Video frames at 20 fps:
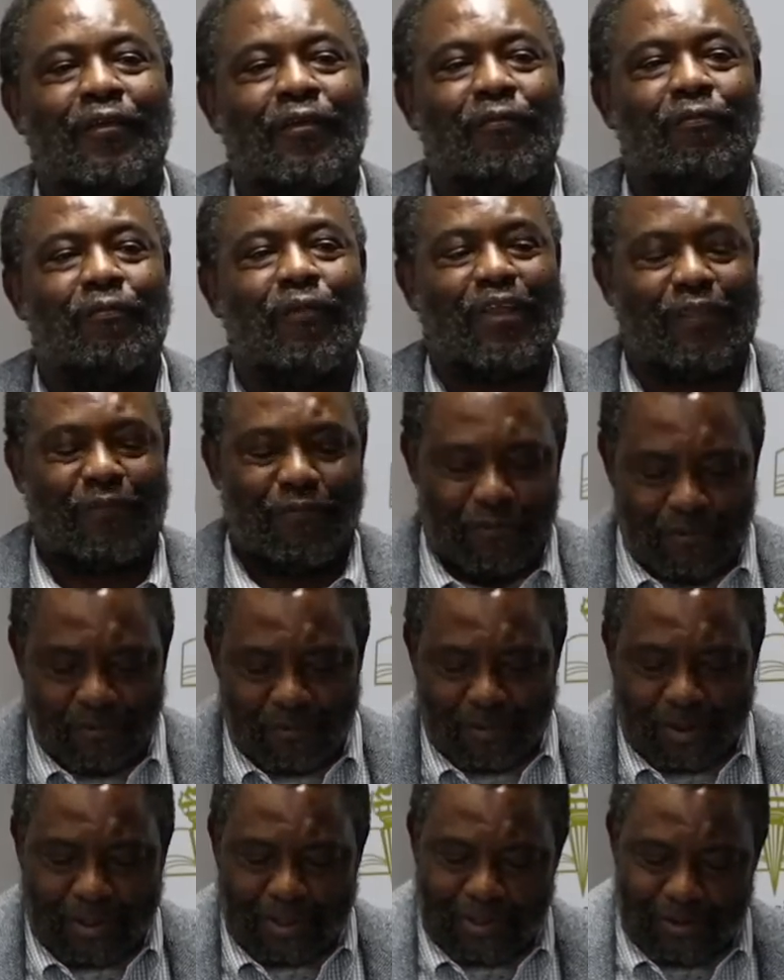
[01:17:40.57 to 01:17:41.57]
But if you
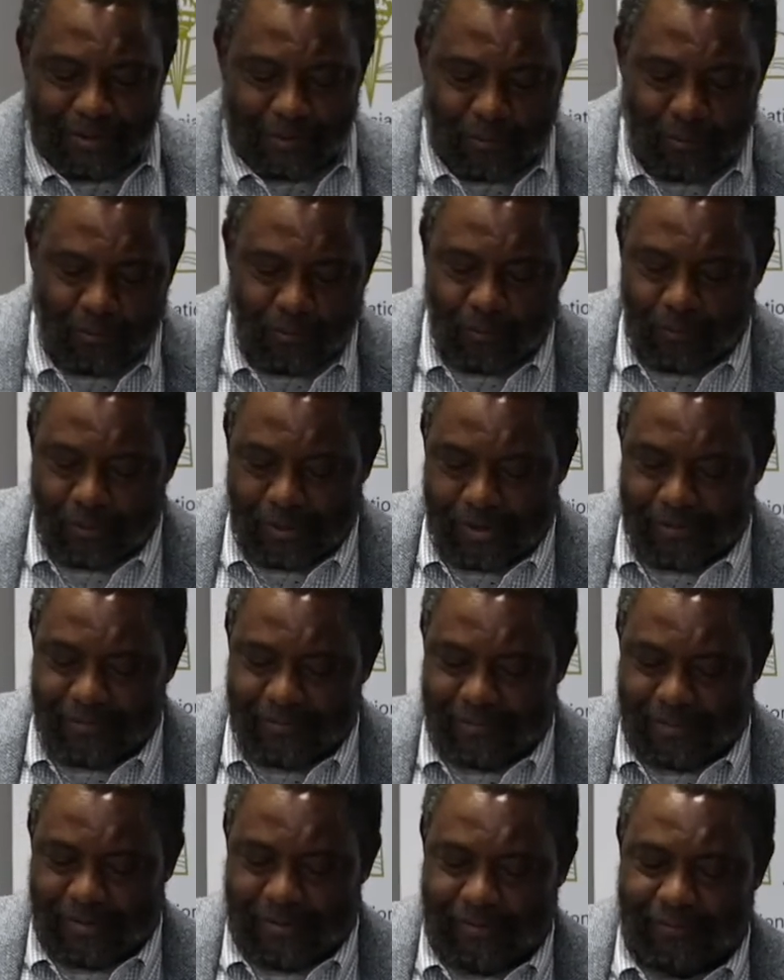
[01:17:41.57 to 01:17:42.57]
try and Google and
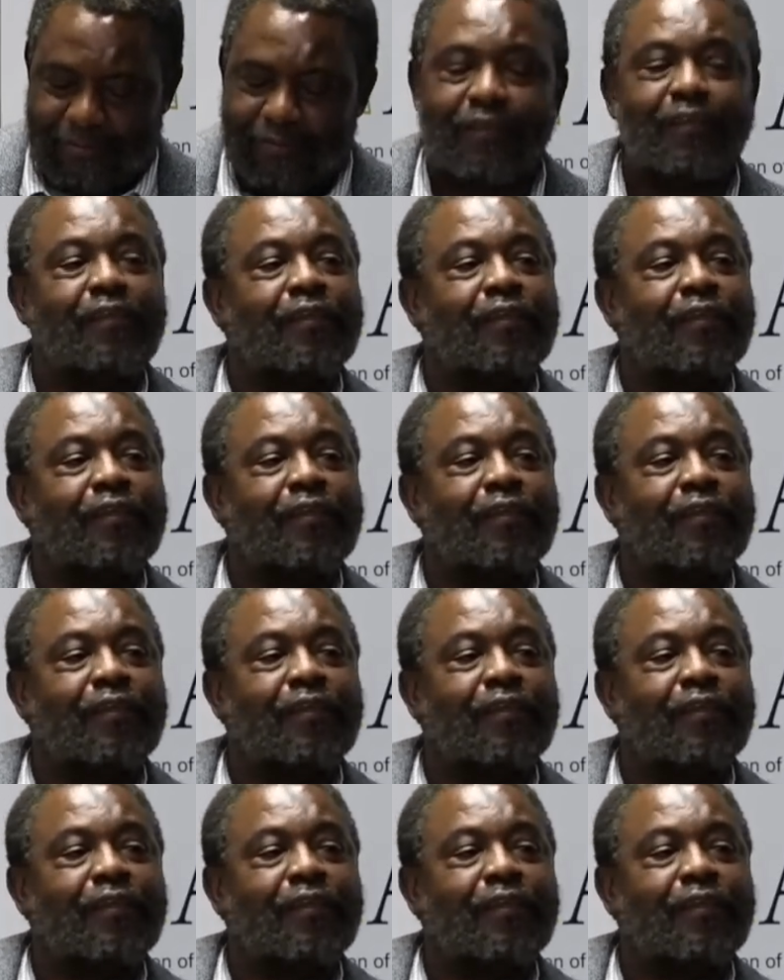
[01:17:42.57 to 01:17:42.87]
search,